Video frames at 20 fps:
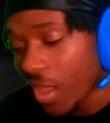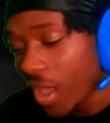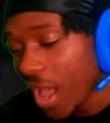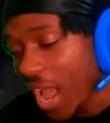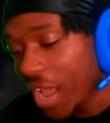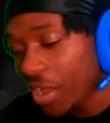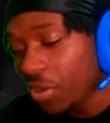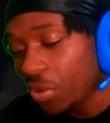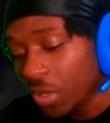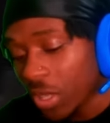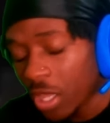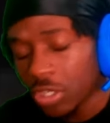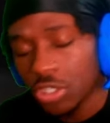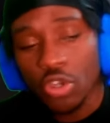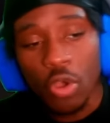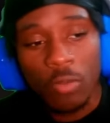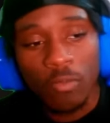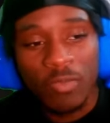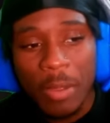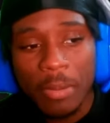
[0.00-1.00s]
I go like
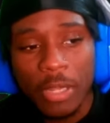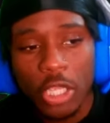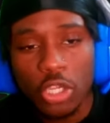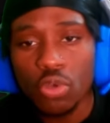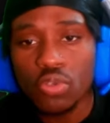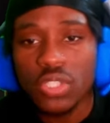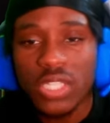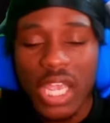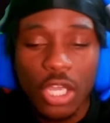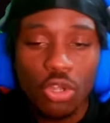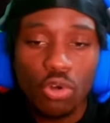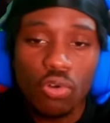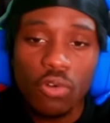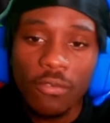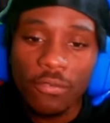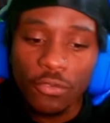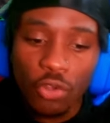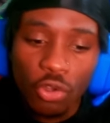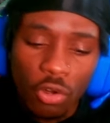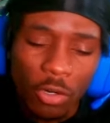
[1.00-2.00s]
yo, they be like, yo, Zay, get on
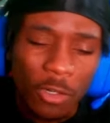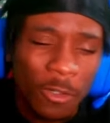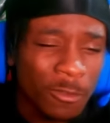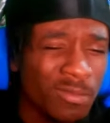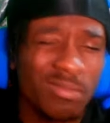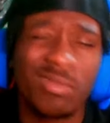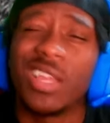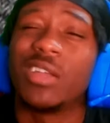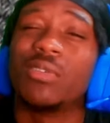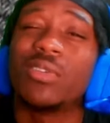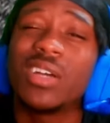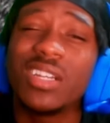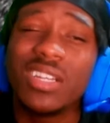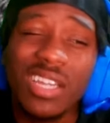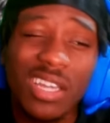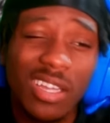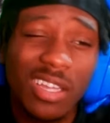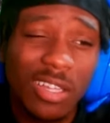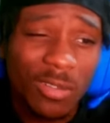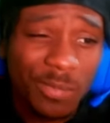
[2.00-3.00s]
the floor. I'm like, what,
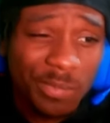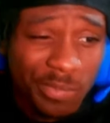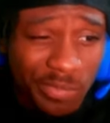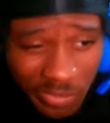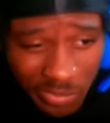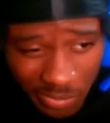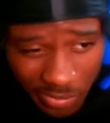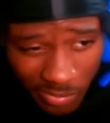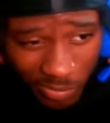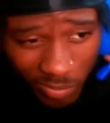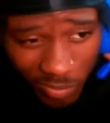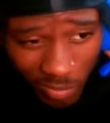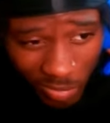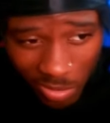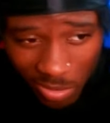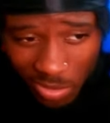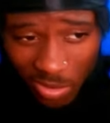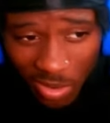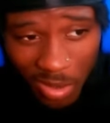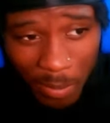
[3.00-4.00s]
nigga?
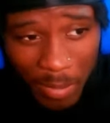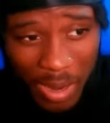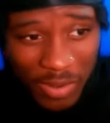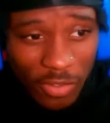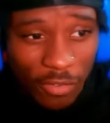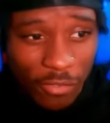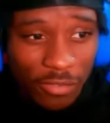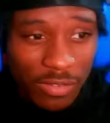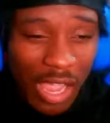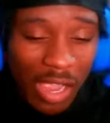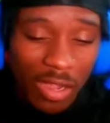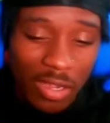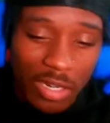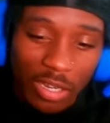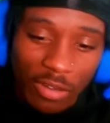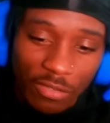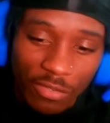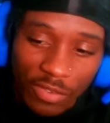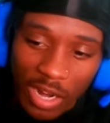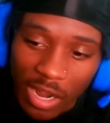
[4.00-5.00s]
Might have to flock a
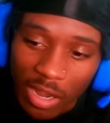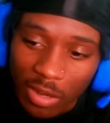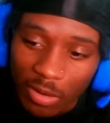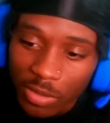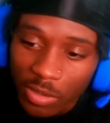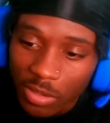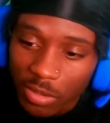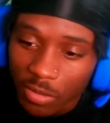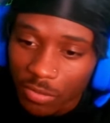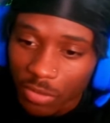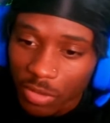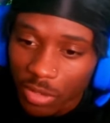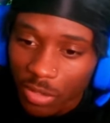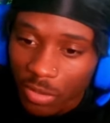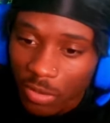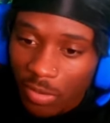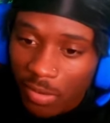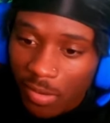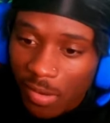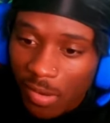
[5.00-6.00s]
nigga for that. What the
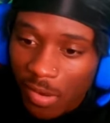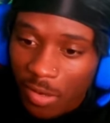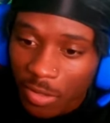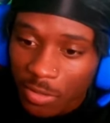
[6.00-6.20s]
fuck?